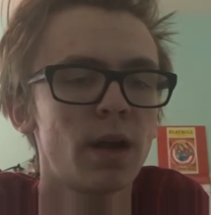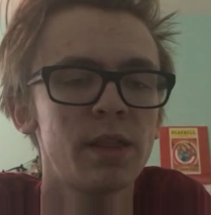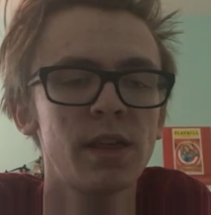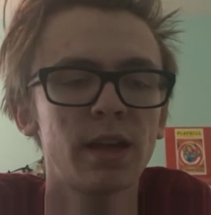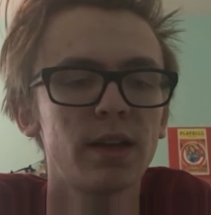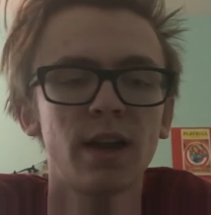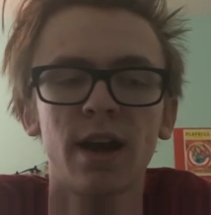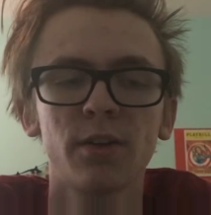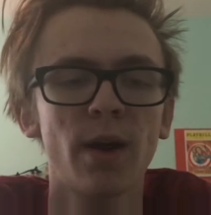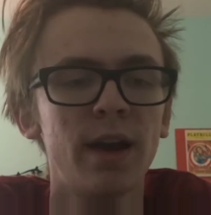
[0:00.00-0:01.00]
I think,
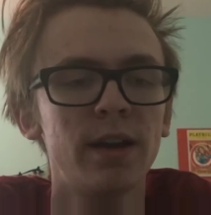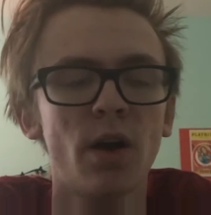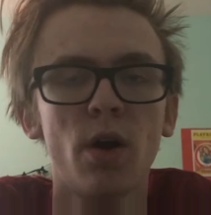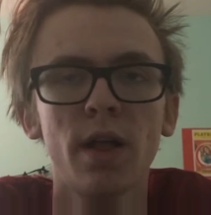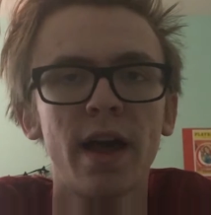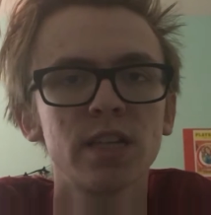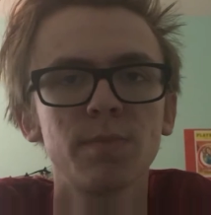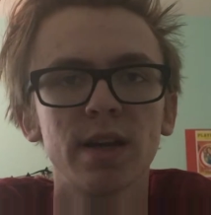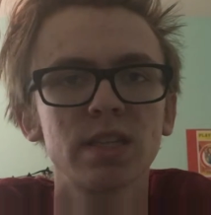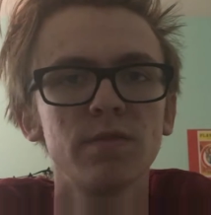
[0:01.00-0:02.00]
got it right in all
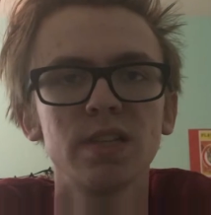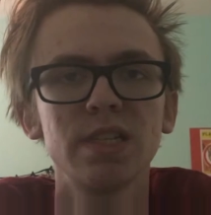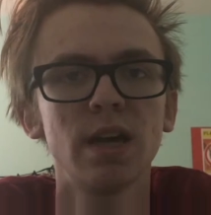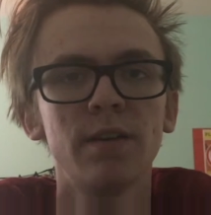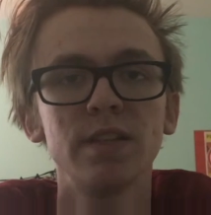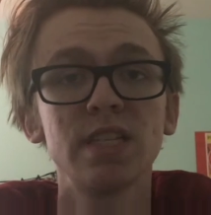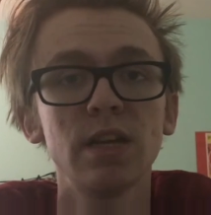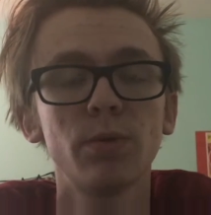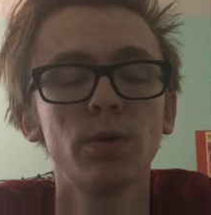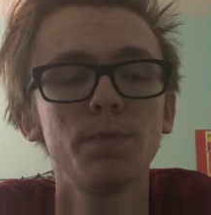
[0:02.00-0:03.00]
aspects of a
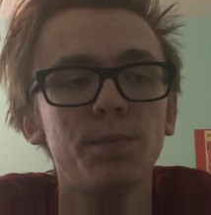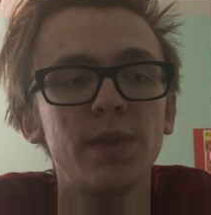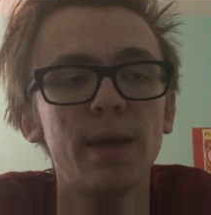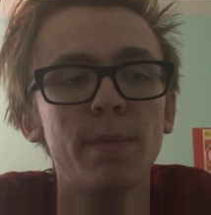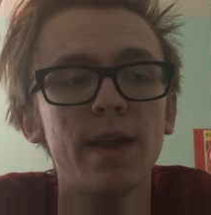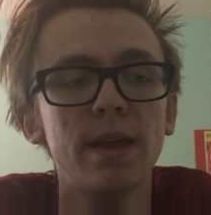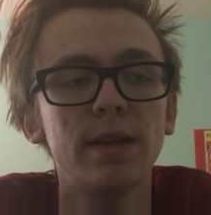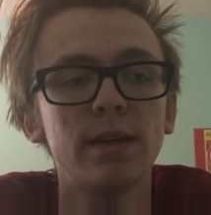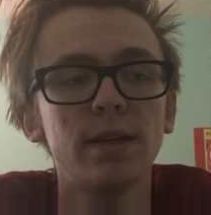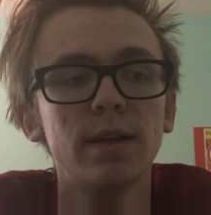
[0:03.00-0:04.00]
sequel. They
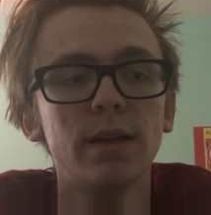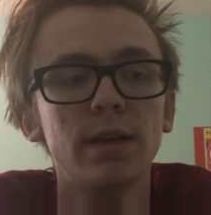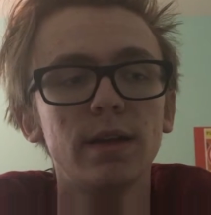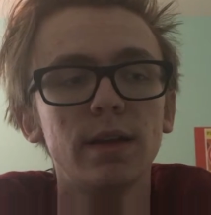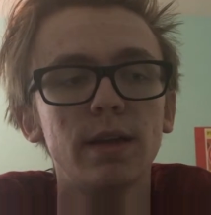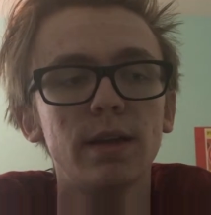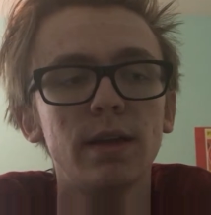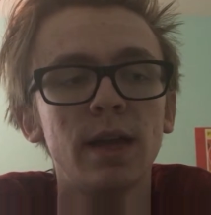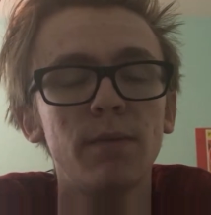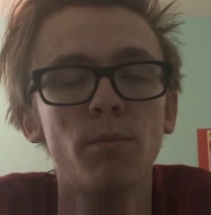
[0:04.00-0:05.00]
made
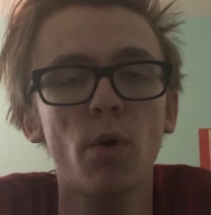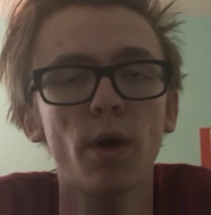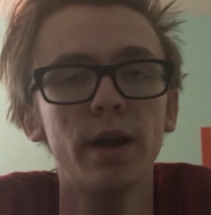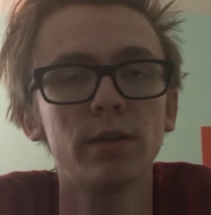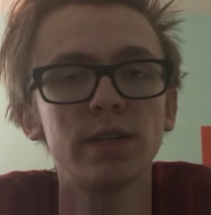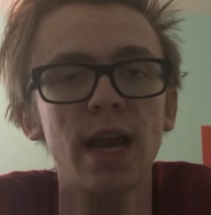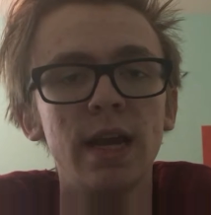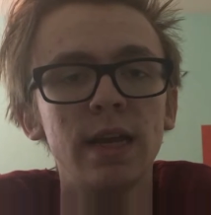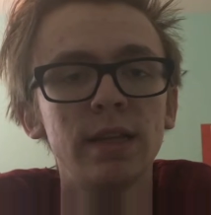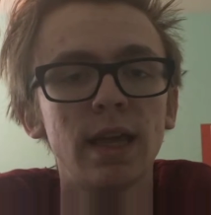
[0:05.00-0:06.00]
it more
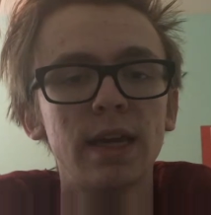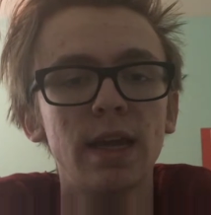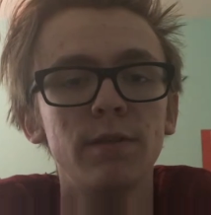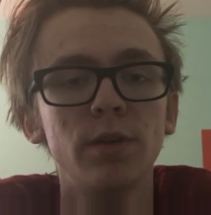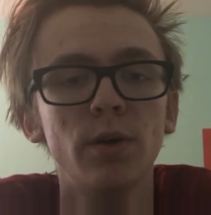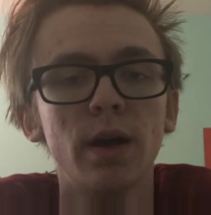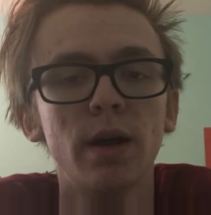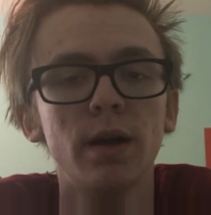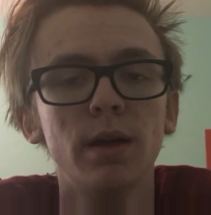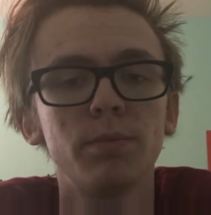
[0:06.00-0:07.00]
entertaining. They gave you
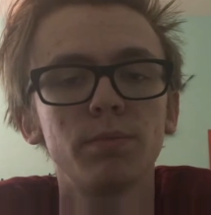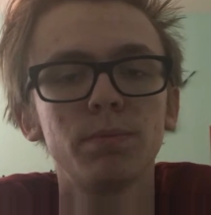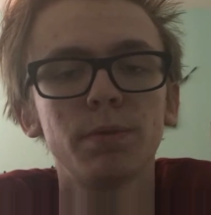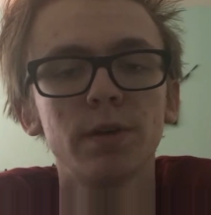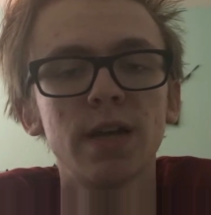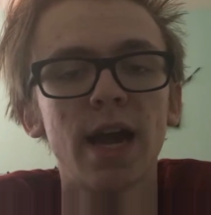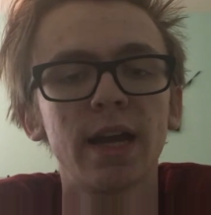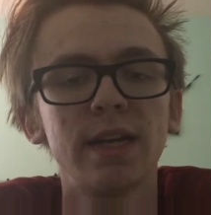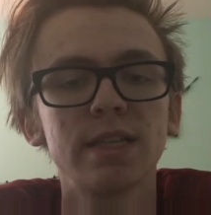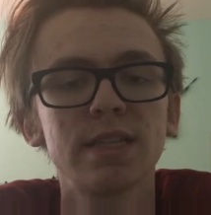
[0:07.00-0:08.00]
a
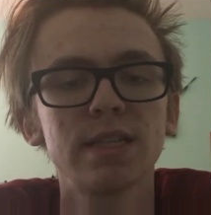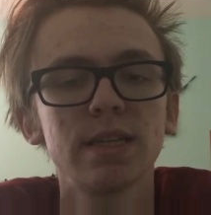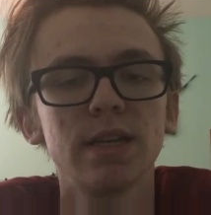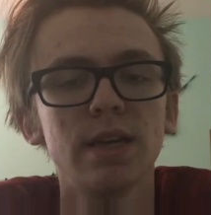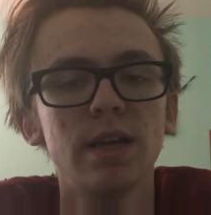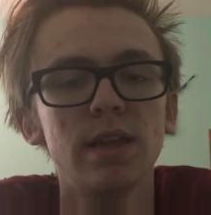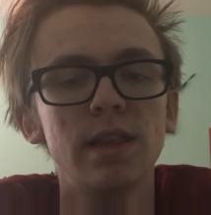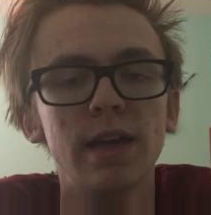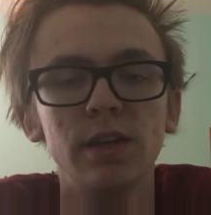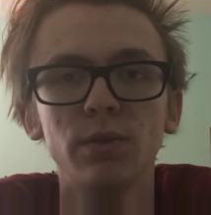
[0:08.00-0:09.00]
protagonist
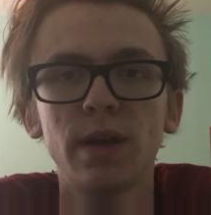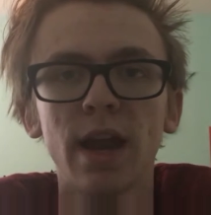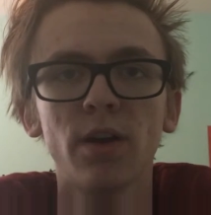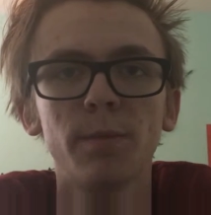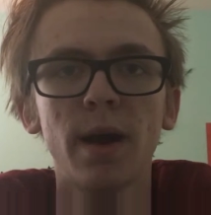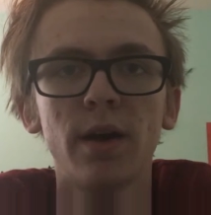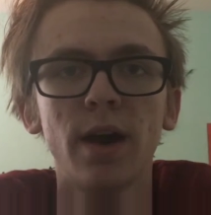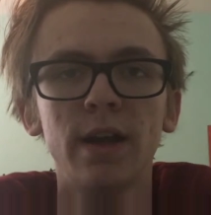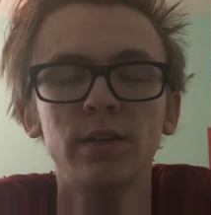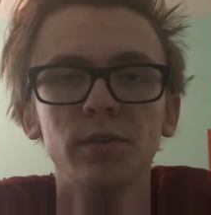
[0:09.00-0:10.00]
that you care
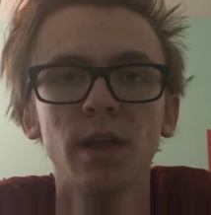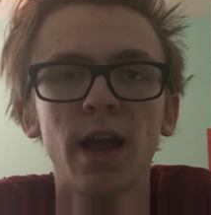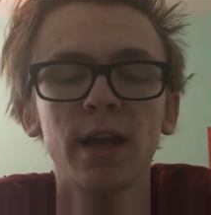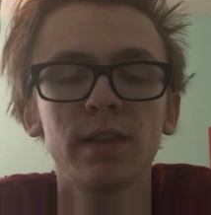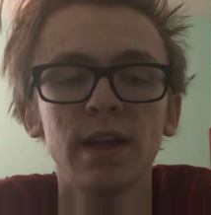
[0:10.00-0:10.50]
about and you like.